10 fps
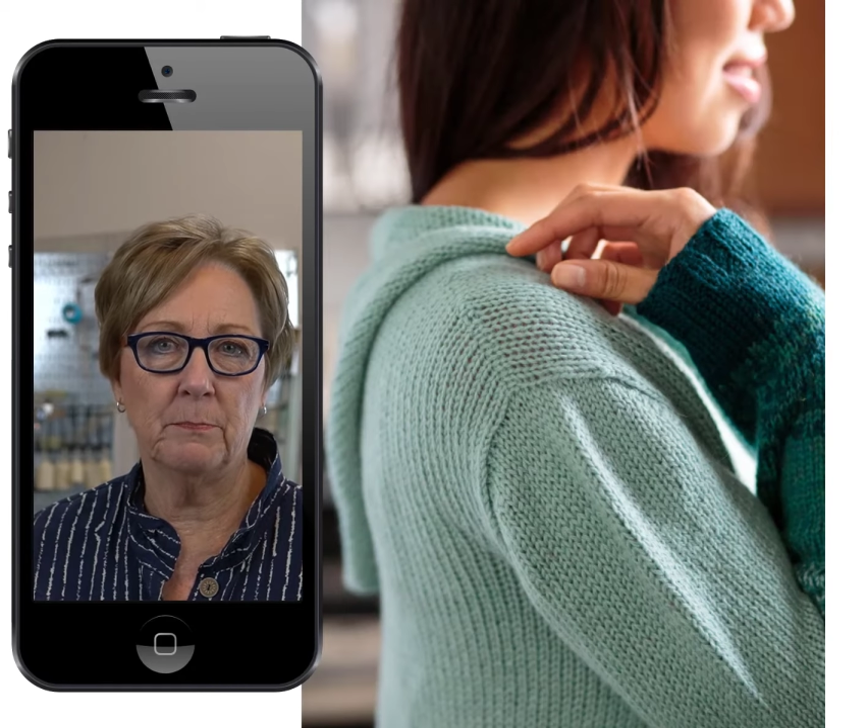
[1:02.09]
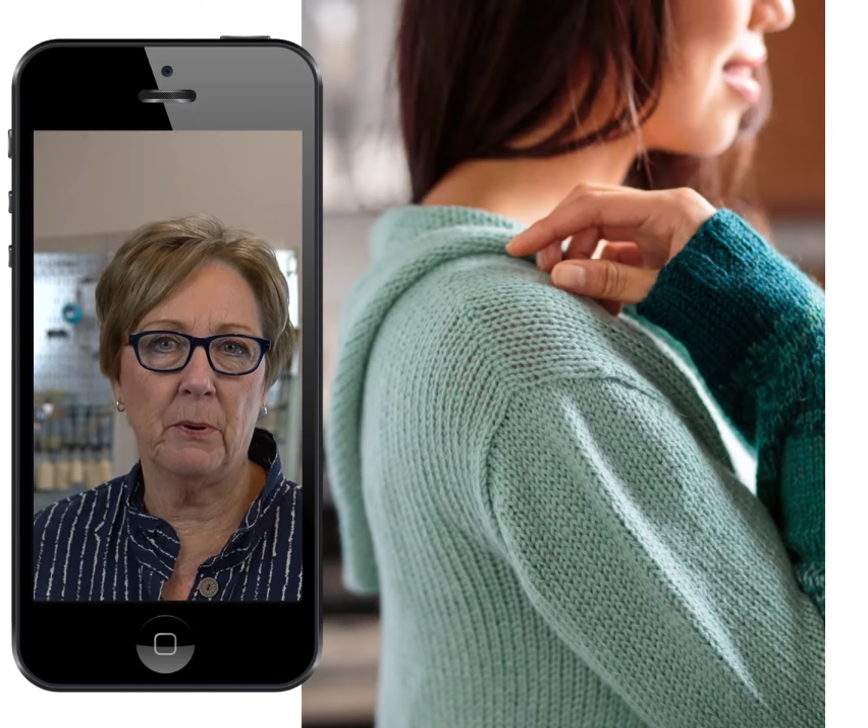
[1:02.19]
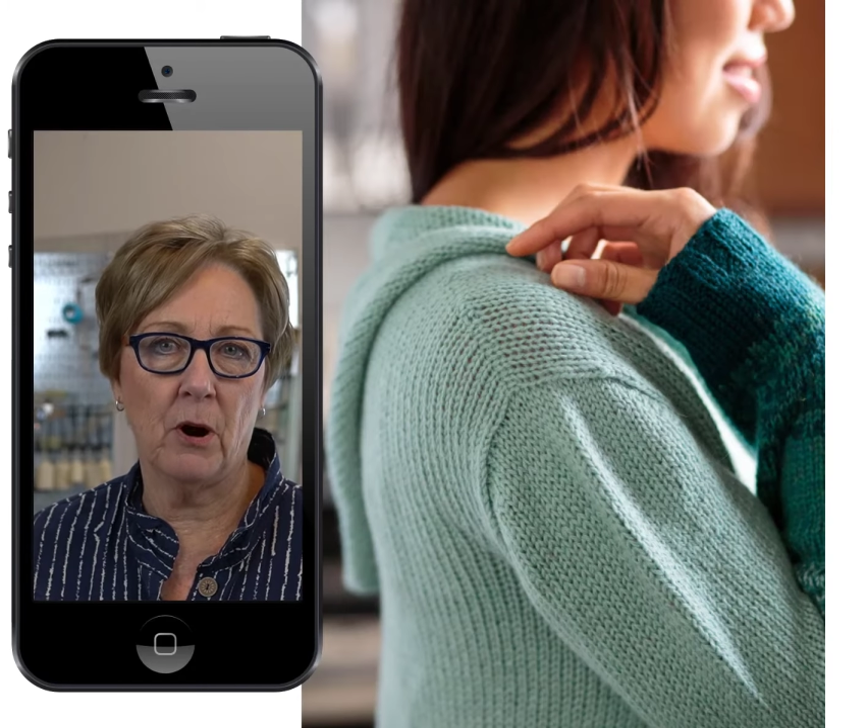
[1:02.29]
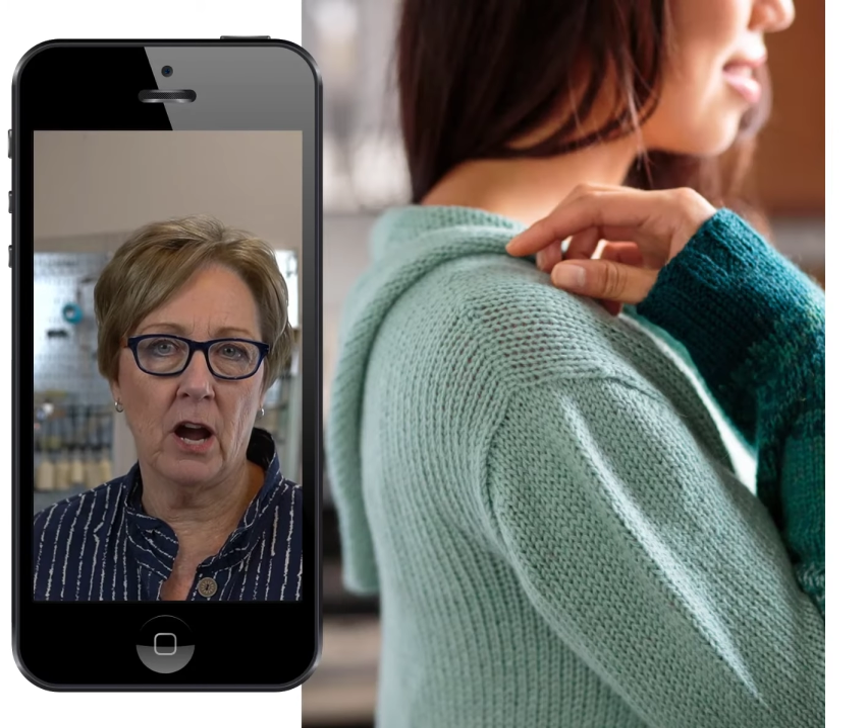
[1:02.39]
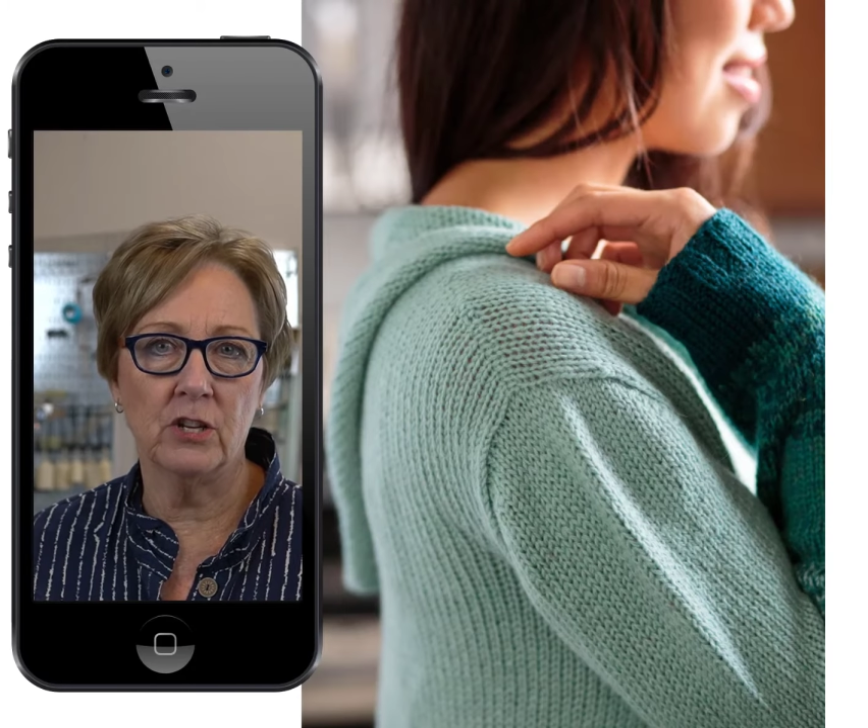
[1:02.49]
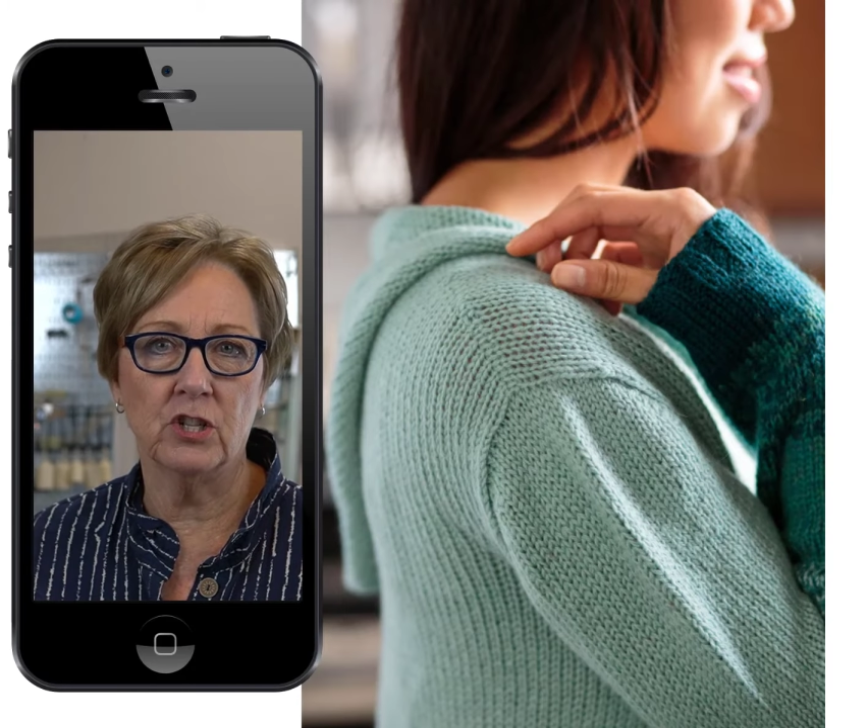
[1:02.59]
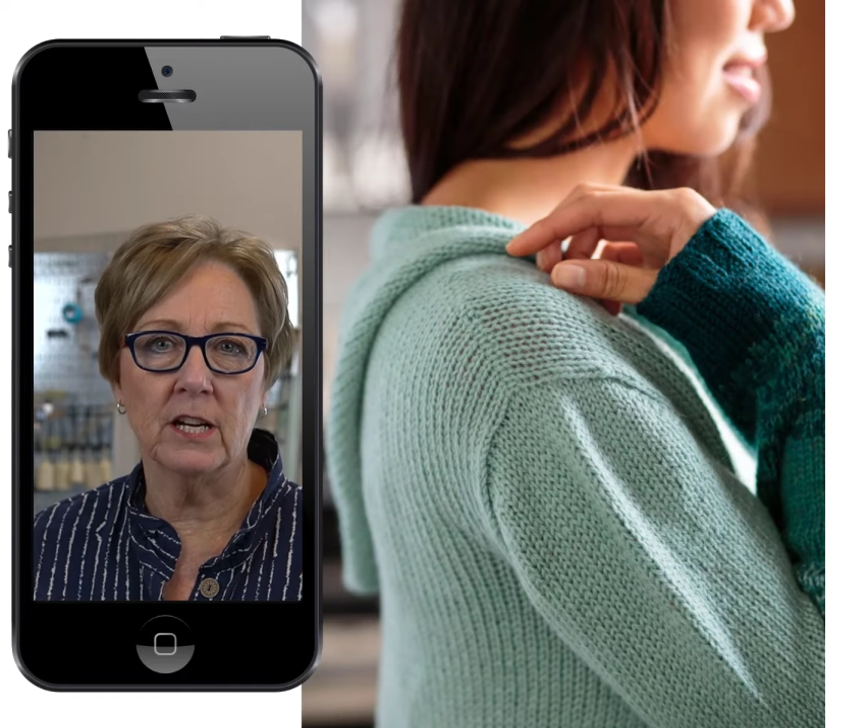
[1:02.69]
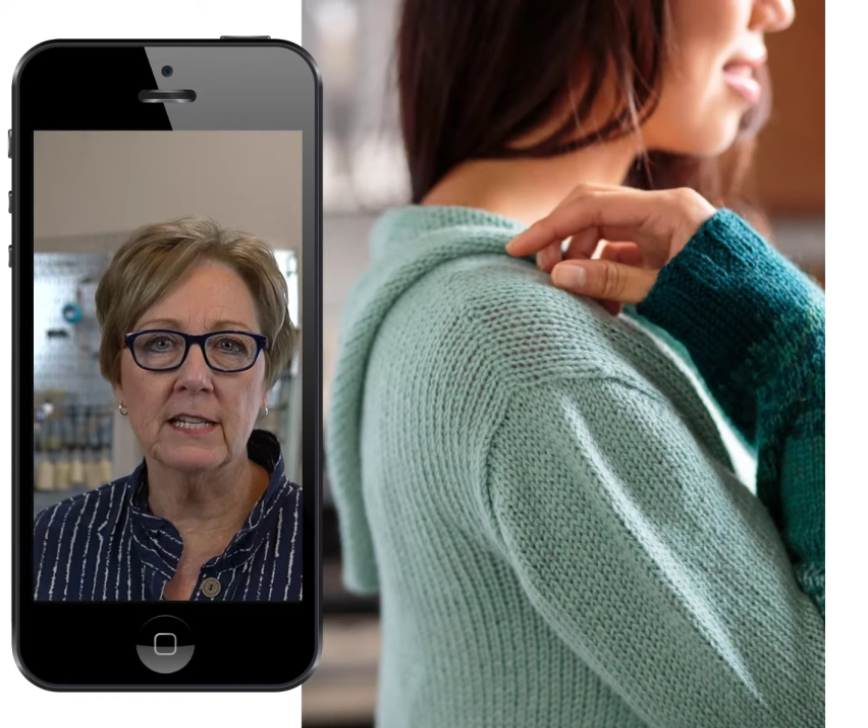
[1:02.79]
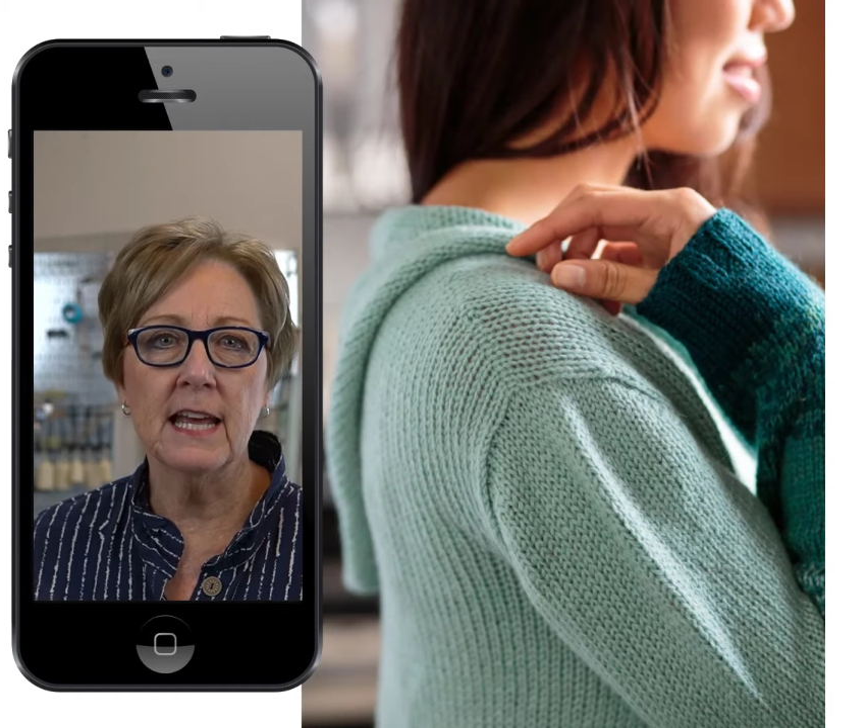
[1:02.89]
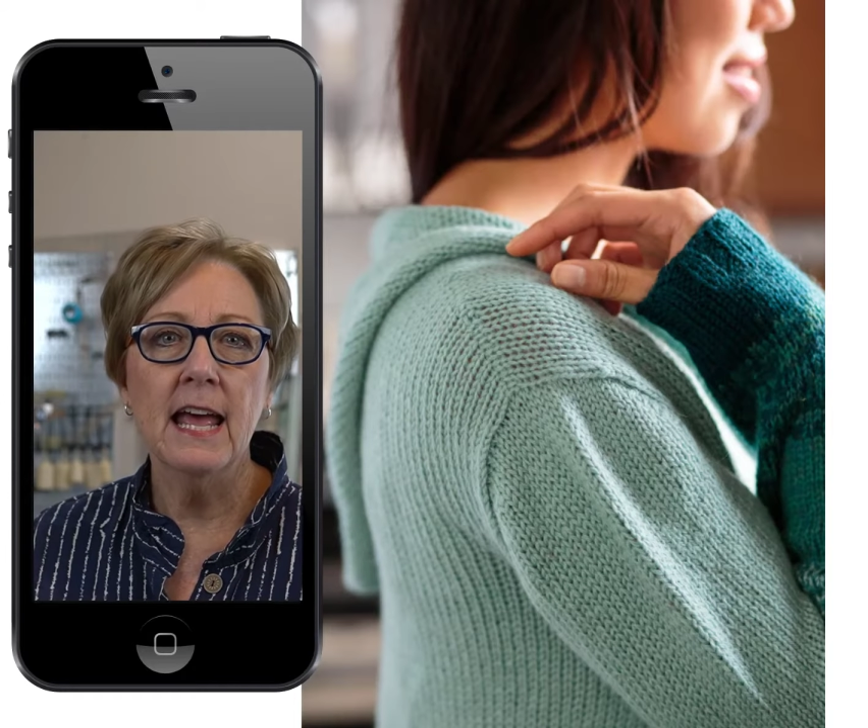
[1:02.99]

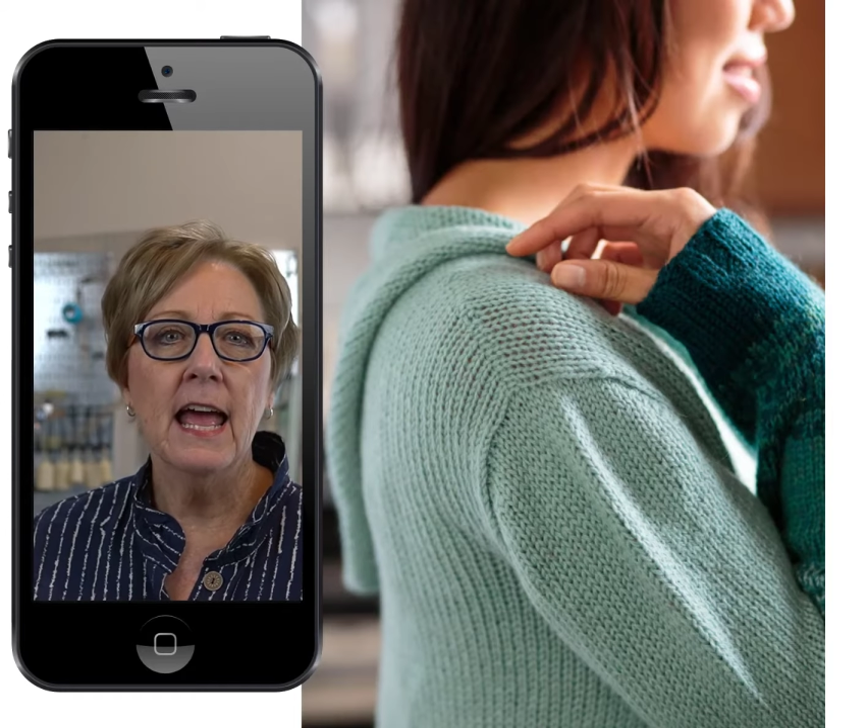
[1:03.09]
project,